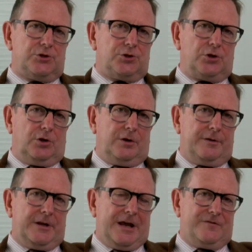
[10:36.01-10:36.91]
to
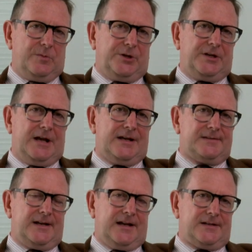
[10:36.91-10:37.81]
ensure that everybody
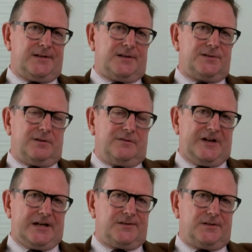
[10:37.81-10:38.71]
has access
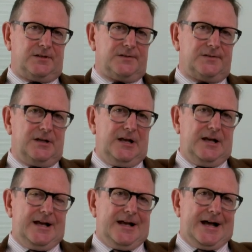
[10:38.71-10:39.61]
to the
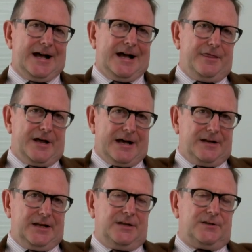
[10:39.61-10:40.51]
vaccines and
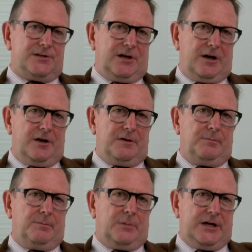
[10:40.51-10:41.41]
that in
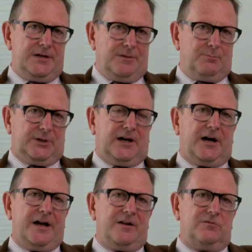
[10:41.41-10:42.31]
turn might
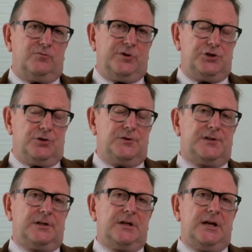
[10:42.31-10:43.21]
imply
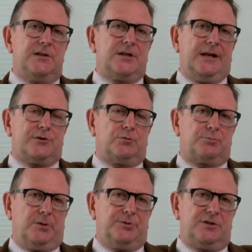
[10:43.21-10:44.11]
reducing the
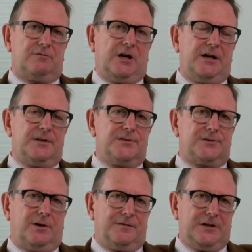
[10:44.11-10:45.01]
intellectual property
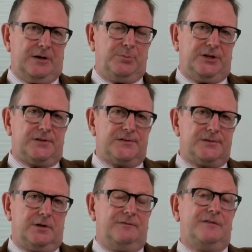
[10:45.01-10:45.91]
rights of
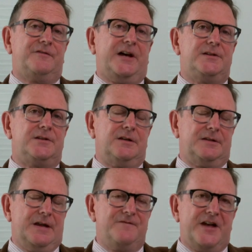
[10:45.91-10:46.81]
companies that have
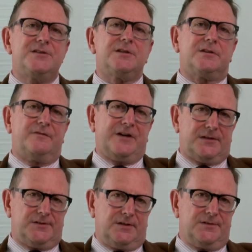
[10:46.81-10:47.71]
invaded, invented
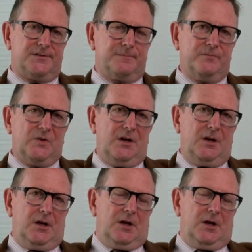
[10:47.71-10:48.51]
the vaccines.